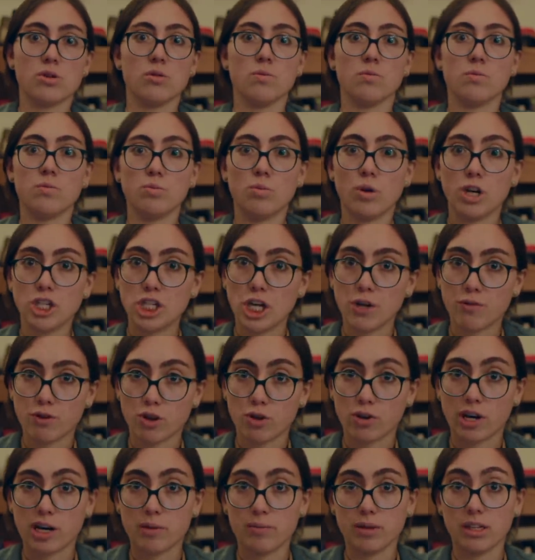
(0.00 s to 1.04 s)
So watch
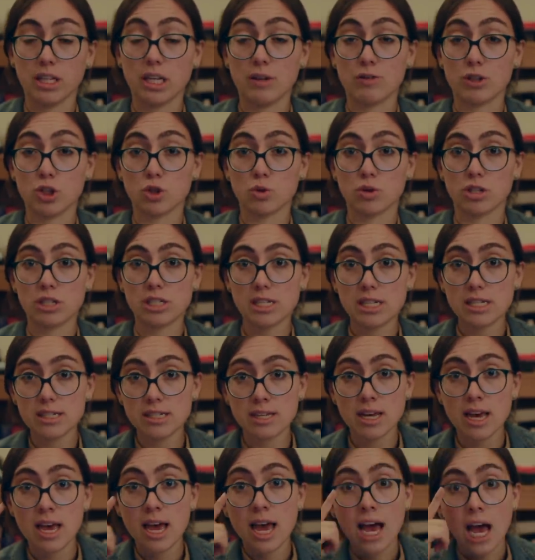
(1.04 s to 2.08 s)
out for the credibility of your sources.